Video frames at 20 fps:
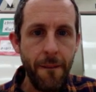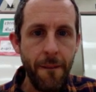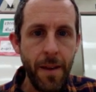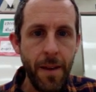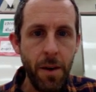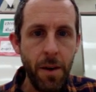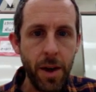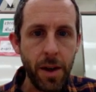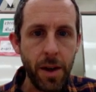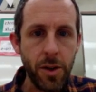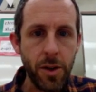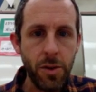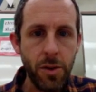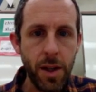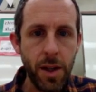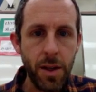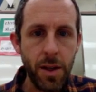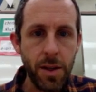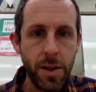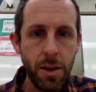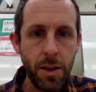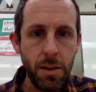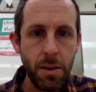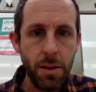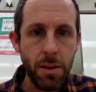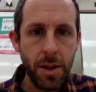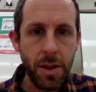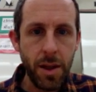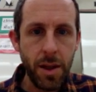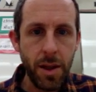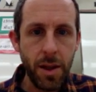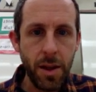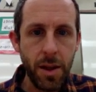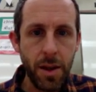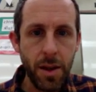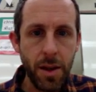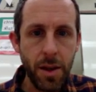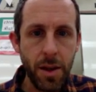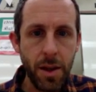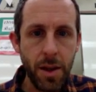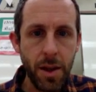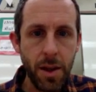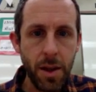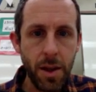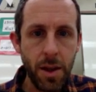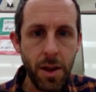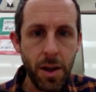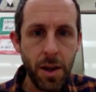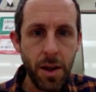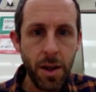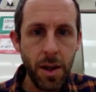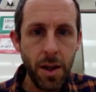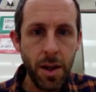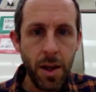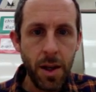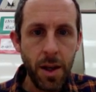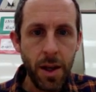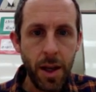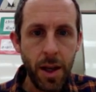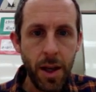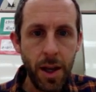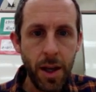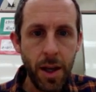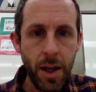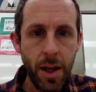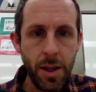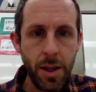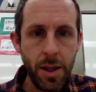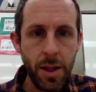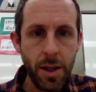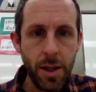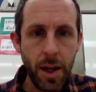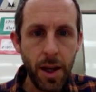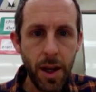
Now I can shrink this a little bit, and